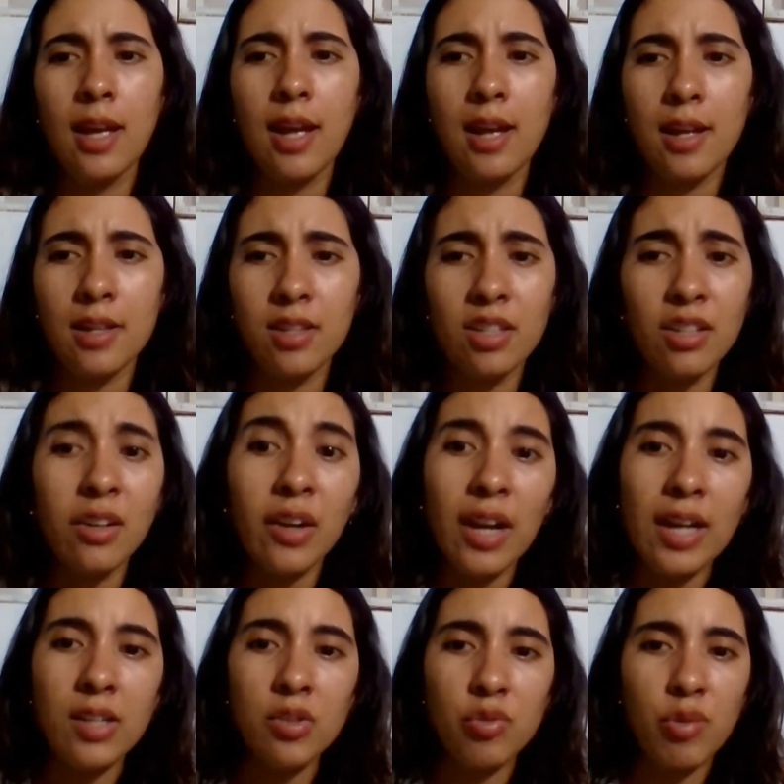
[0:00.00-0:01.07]
And
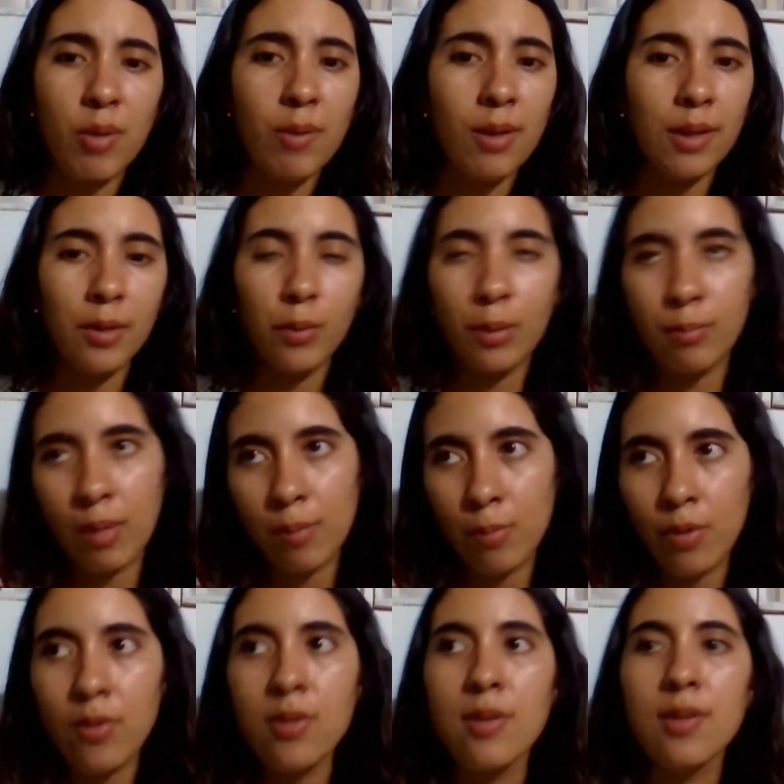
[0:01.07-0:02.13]
there I traveled with my
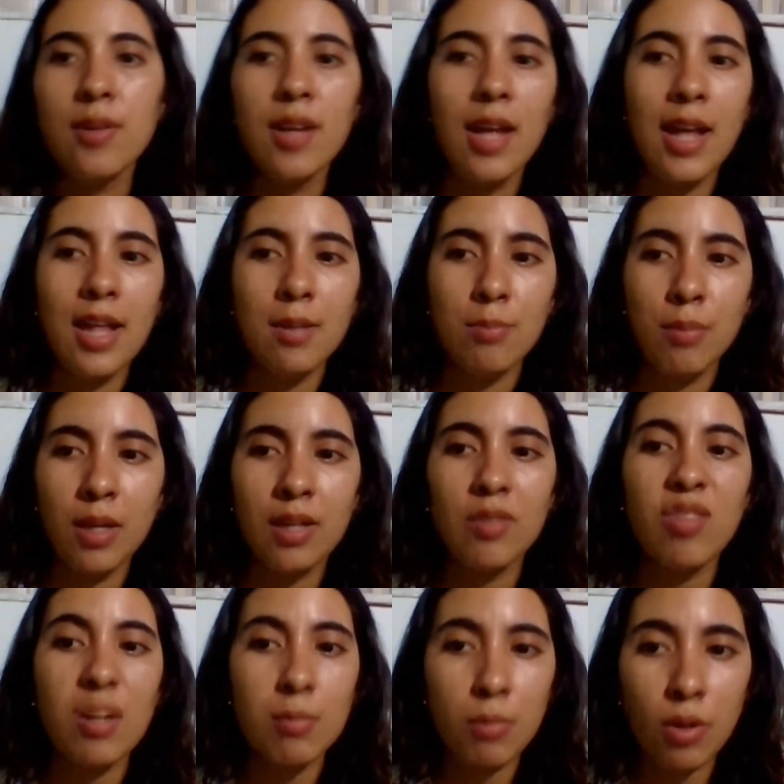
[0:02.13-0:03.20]
mother and
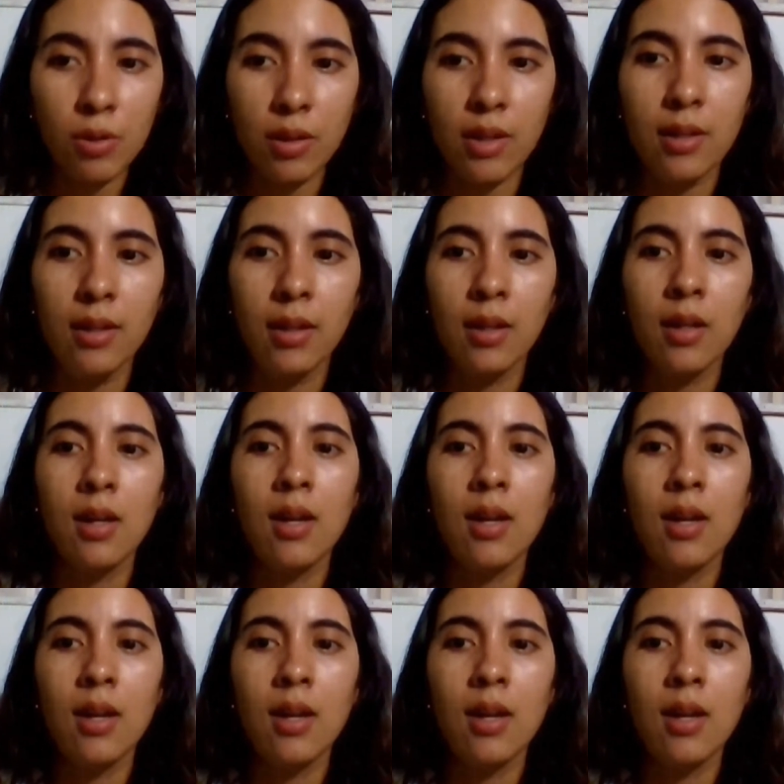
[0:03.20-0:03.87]
my grandmother.